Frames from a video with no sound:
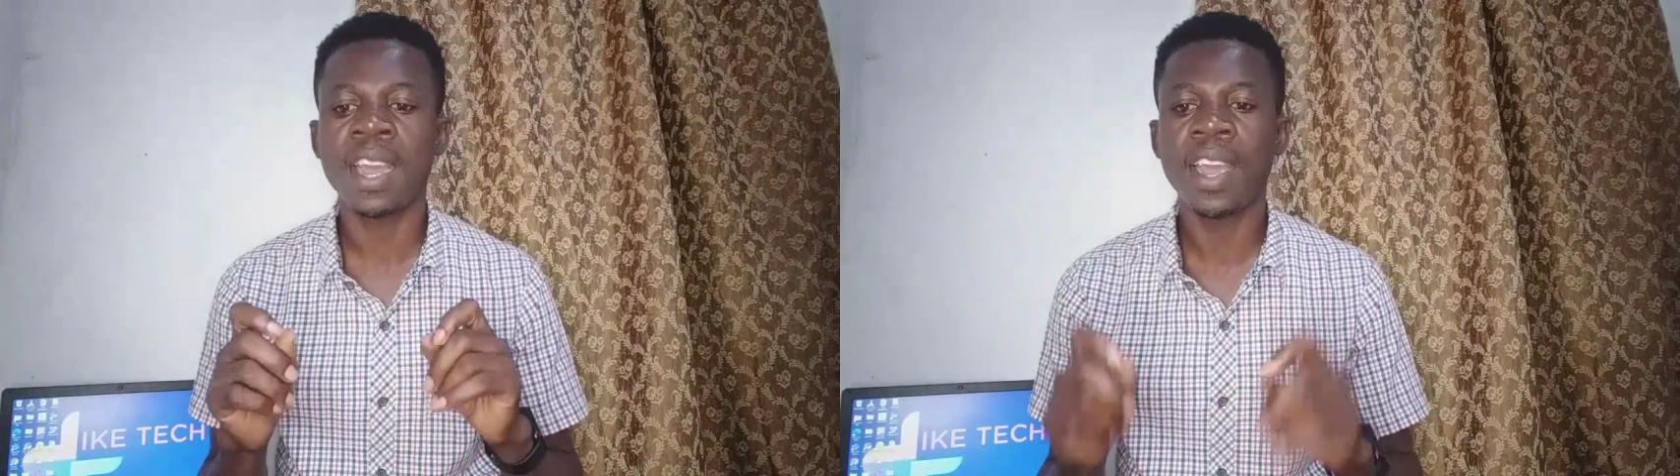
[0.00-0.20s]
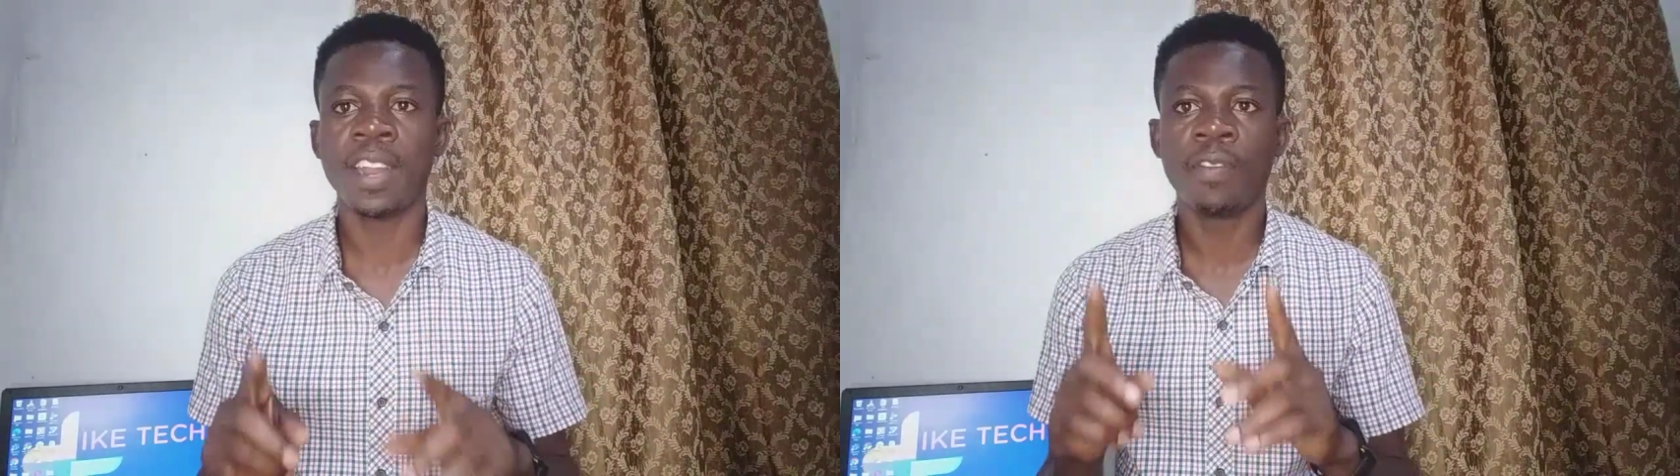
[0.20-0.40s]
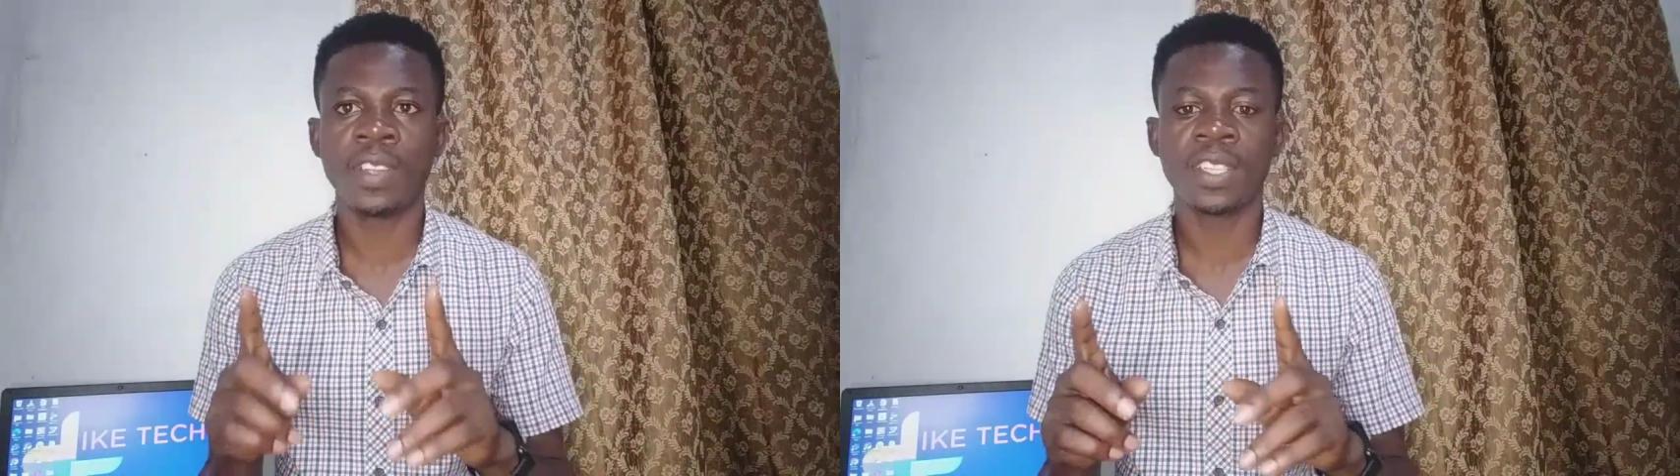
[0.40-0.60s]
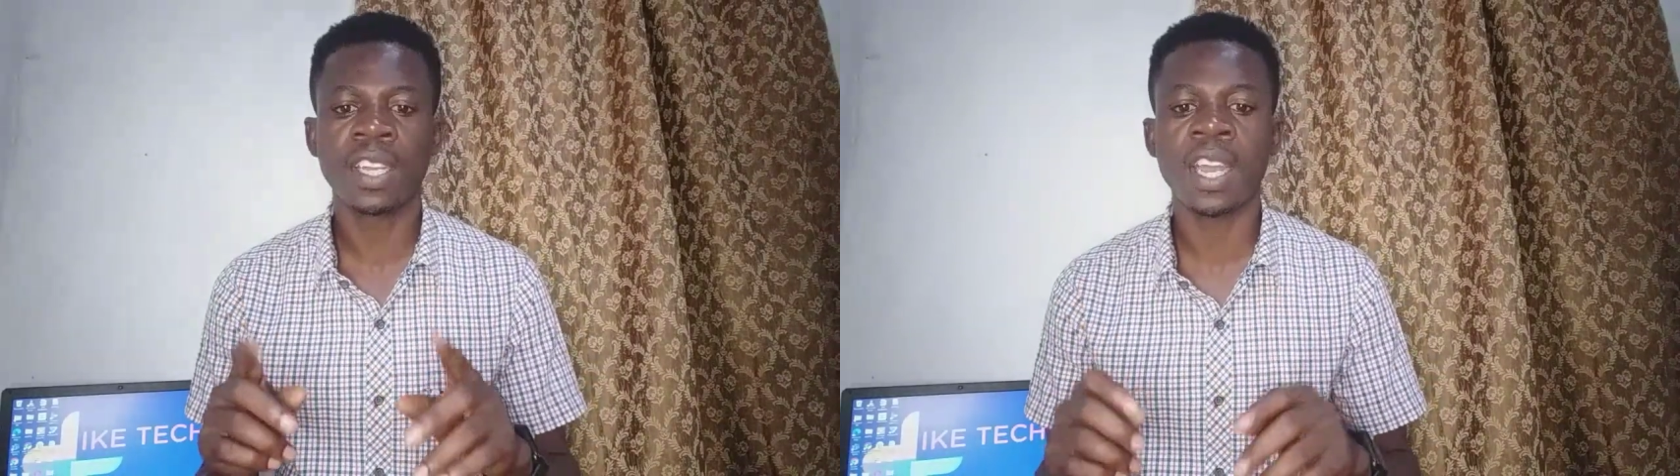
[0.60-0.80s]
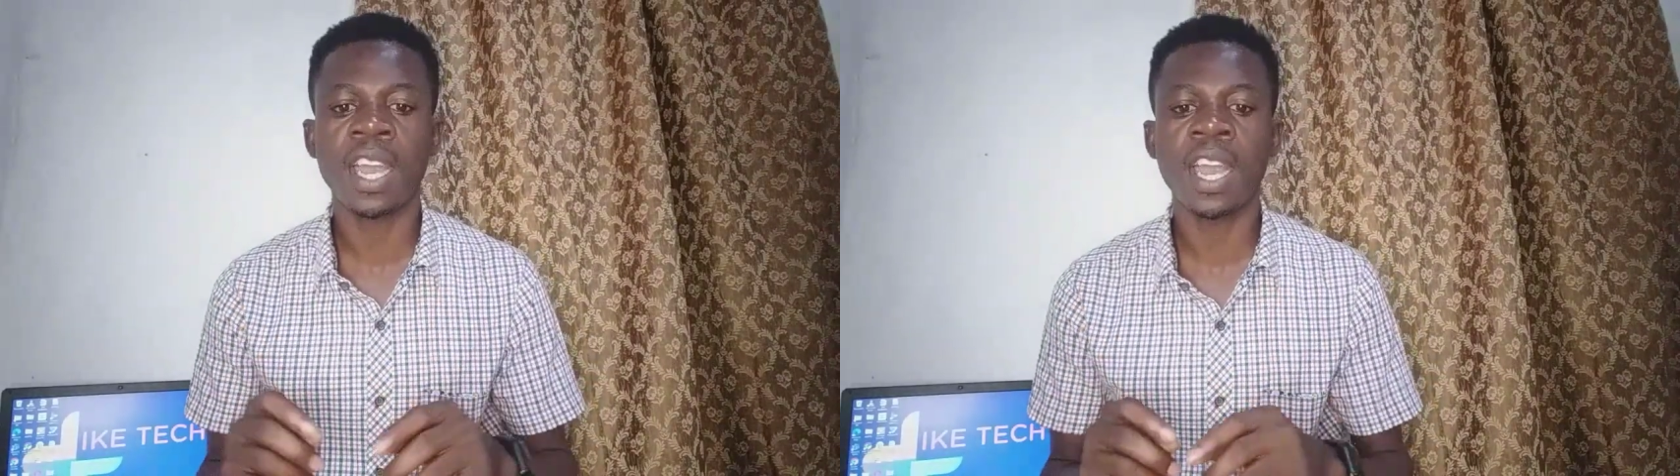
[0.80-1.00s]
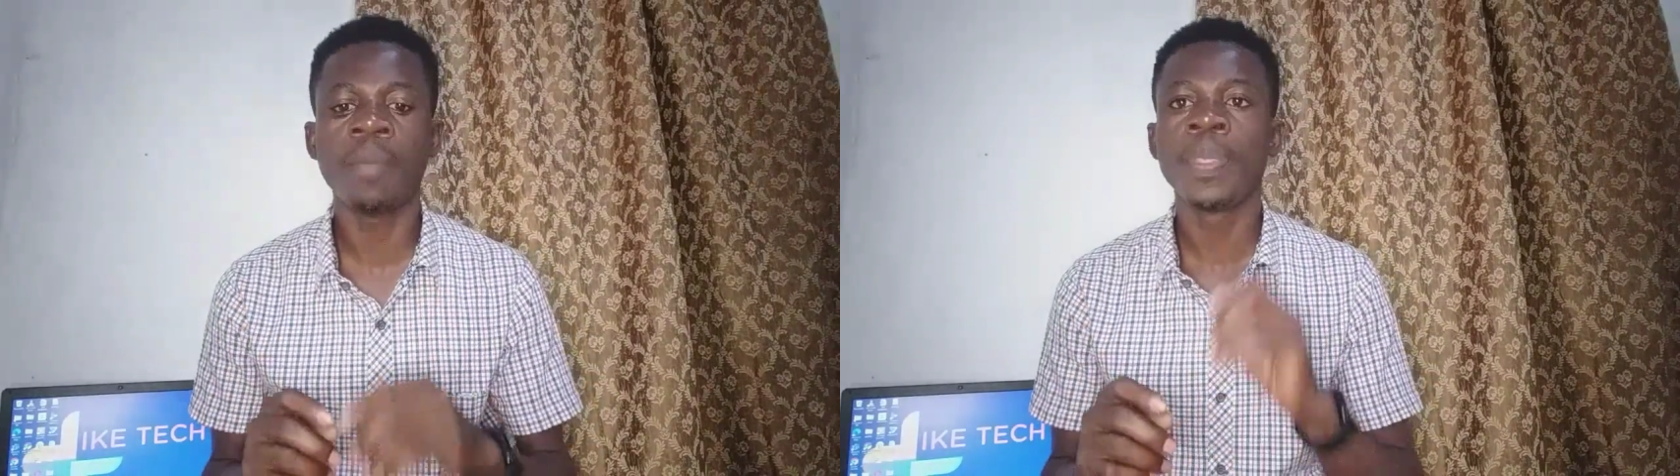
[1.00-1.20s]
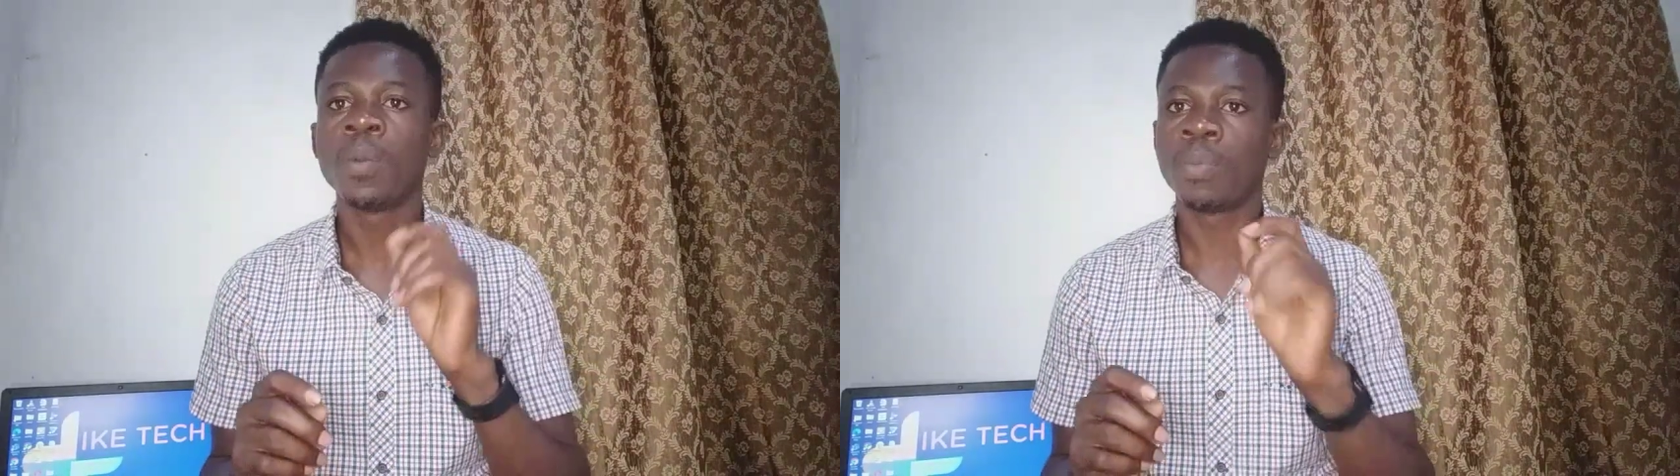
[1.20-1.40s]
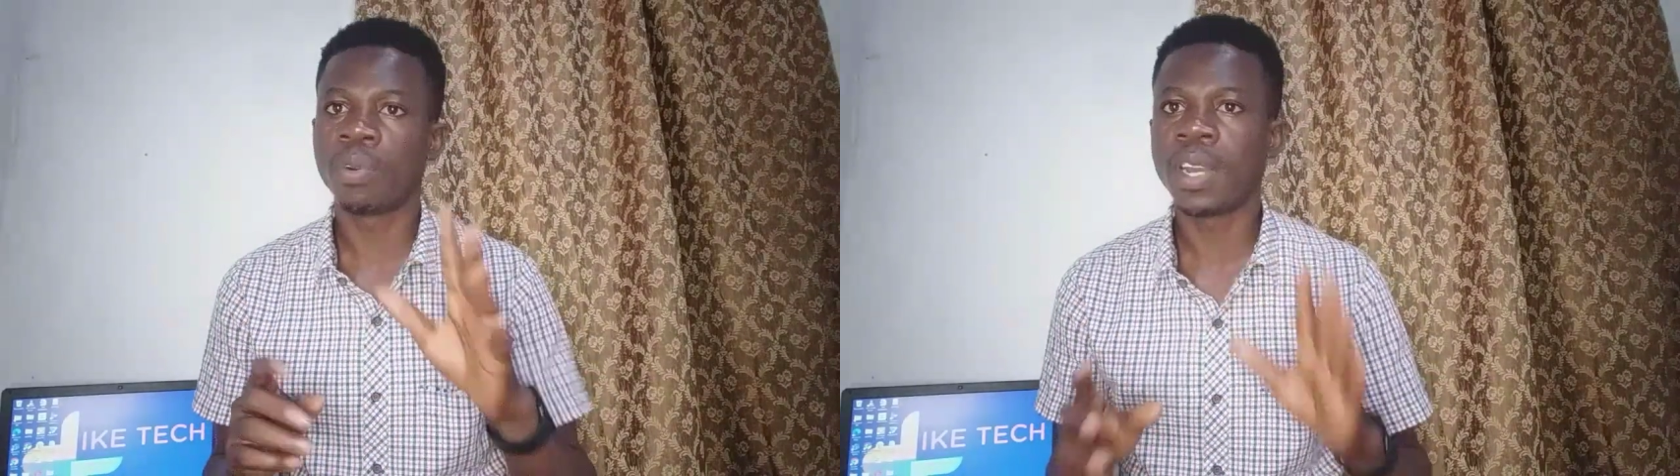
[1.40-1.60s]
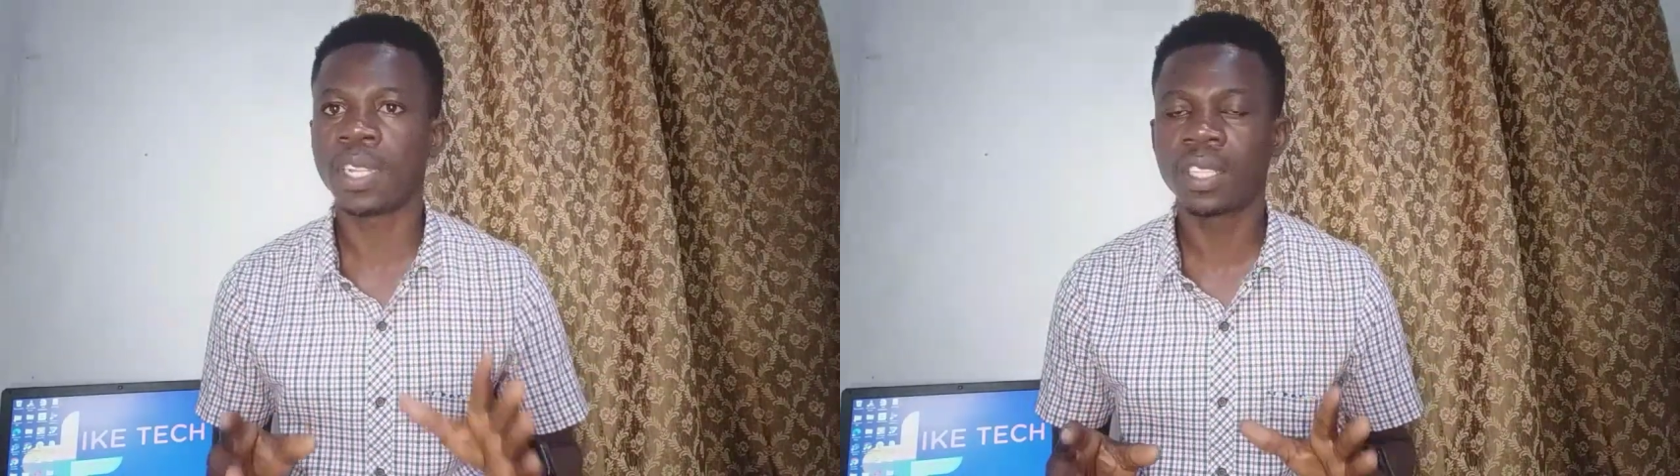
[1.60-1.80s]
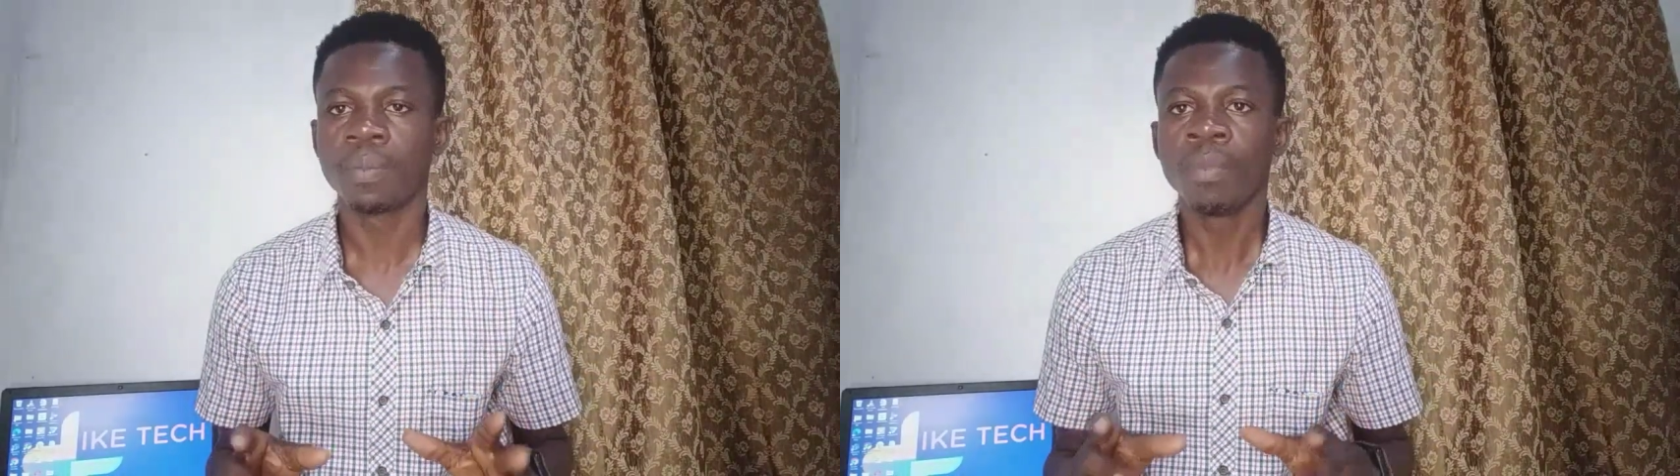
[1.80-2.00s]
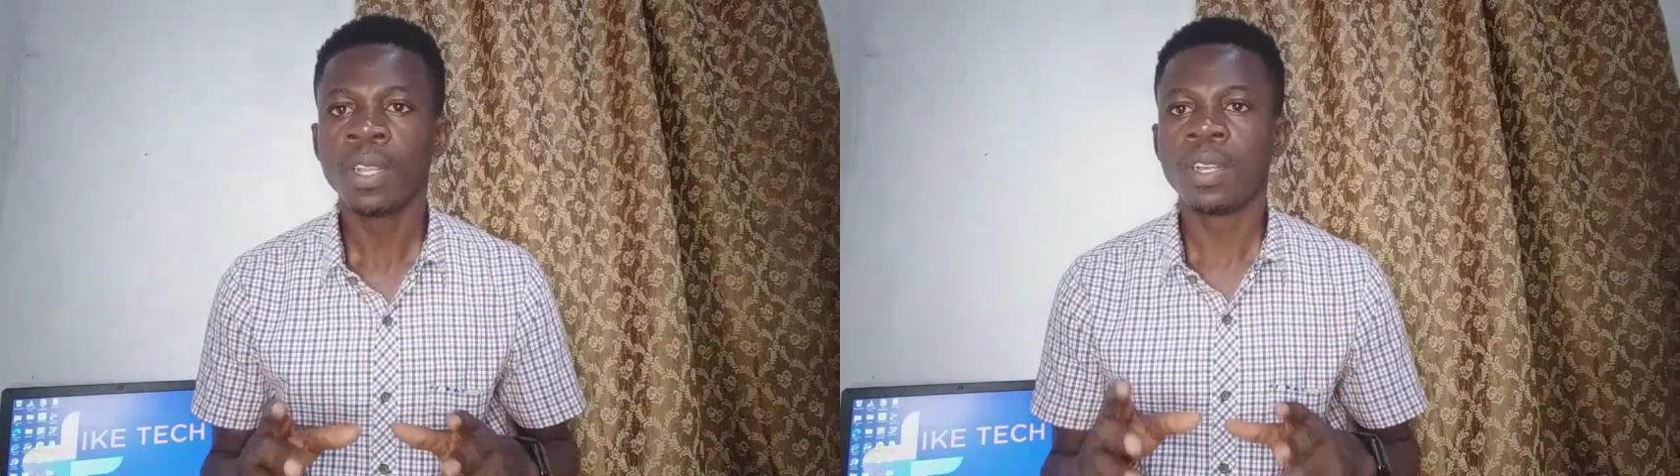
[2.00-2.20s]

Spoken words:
and physical products.